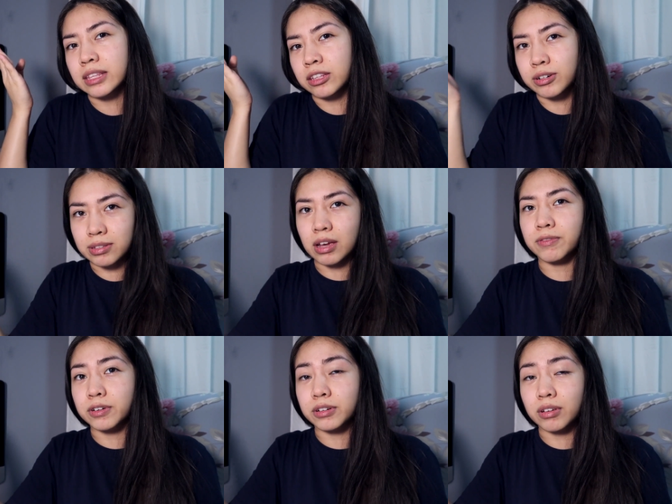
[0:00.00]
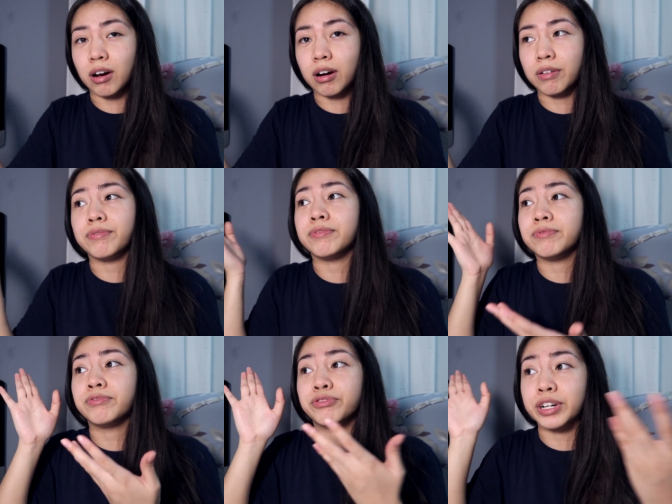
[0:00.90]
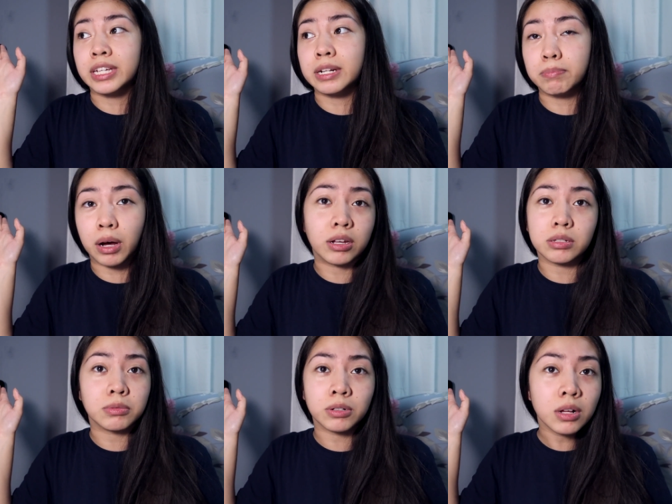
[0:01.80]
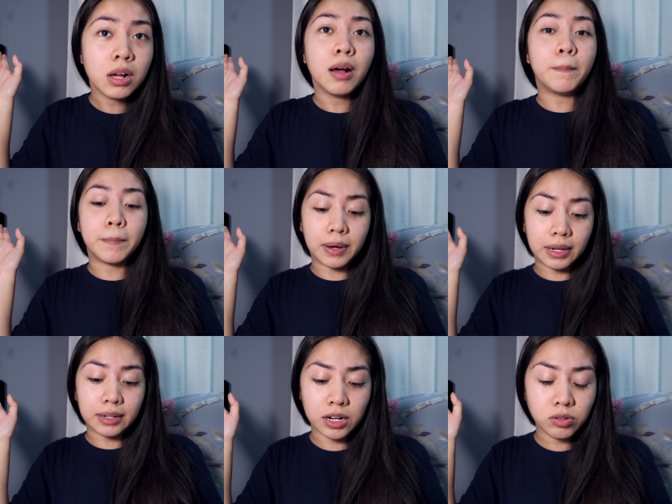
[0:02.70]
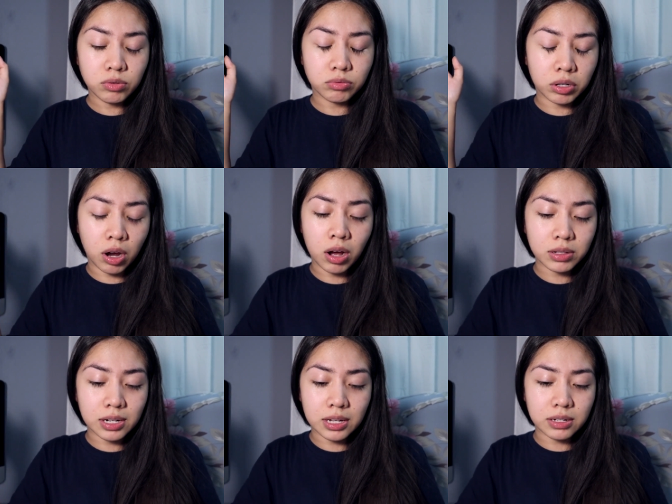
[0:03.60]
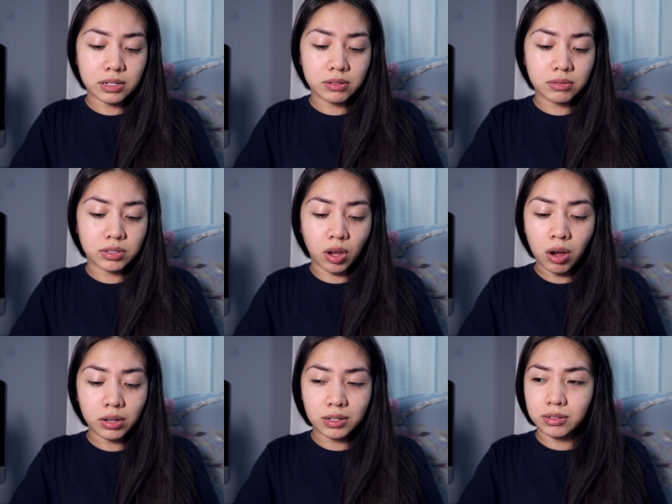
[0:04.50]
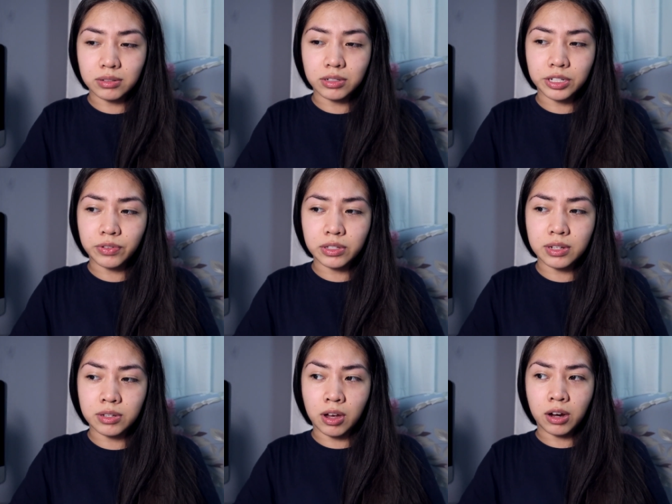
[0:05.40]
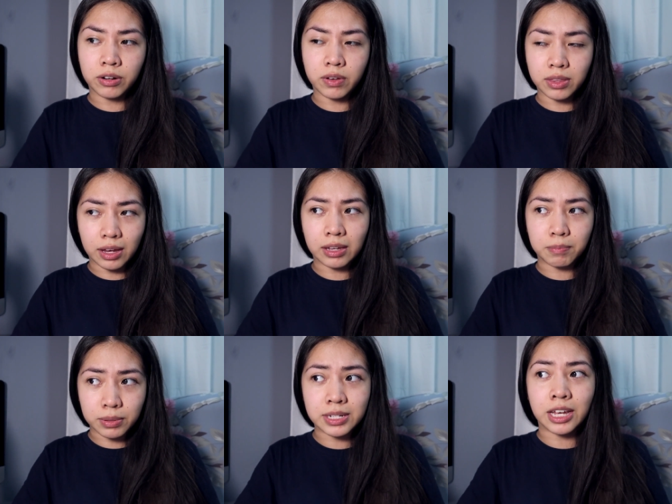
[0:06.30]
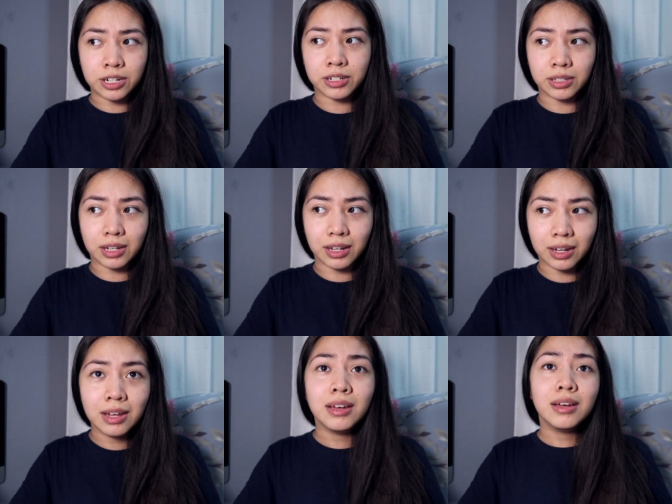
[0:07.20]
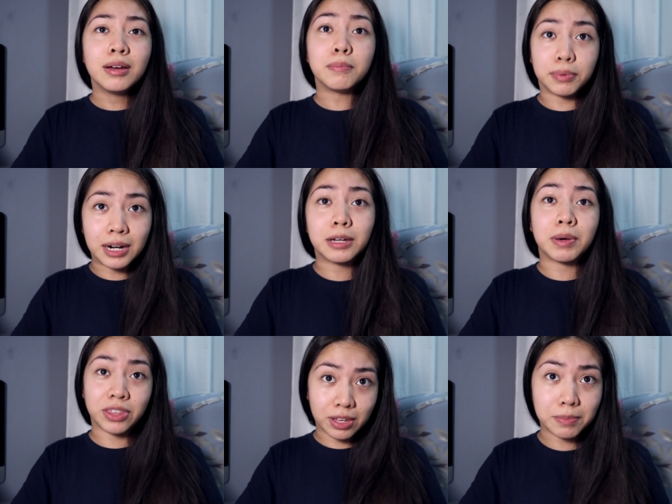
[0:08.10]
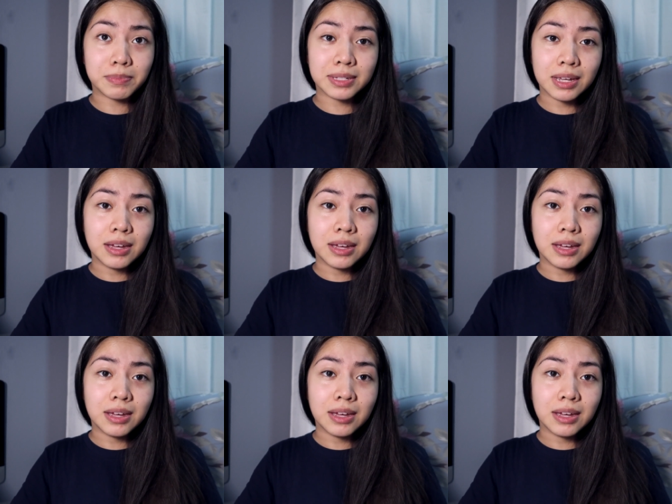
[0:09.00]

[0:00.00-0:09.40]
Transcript: Their ciphers are freaking impossible. But I don't recall any song in GFriend's discography that can potentially break my thumbs.